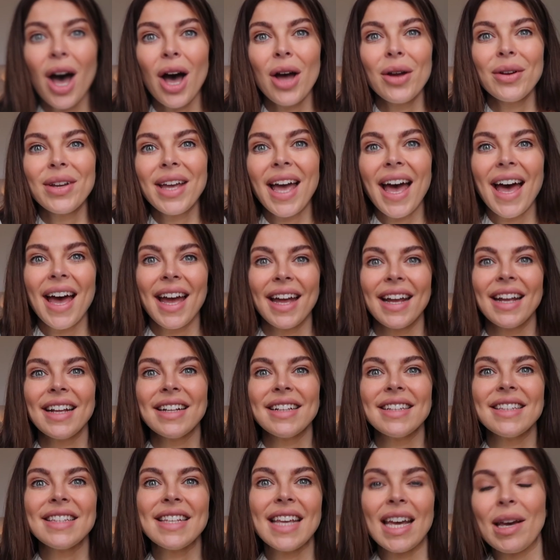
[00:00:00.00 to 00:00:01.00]
Okay,
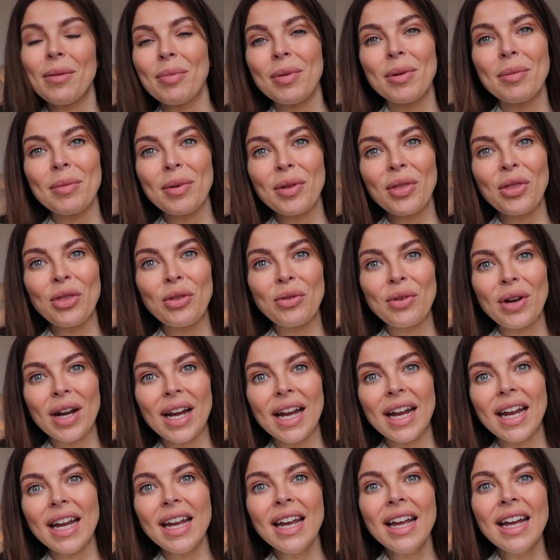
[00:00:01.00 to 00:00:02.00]
tip number
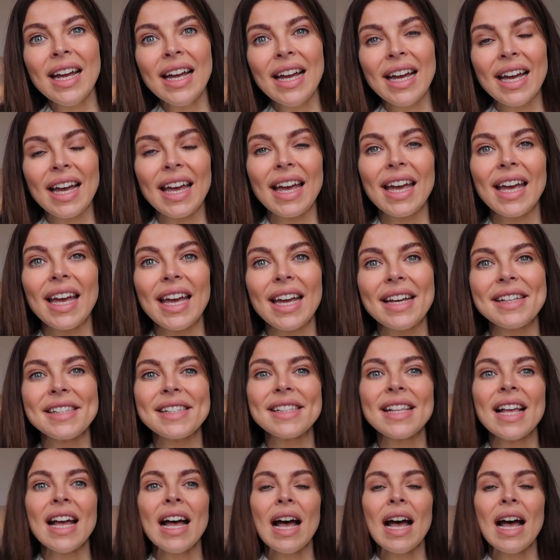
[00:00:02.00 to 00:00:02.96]
three is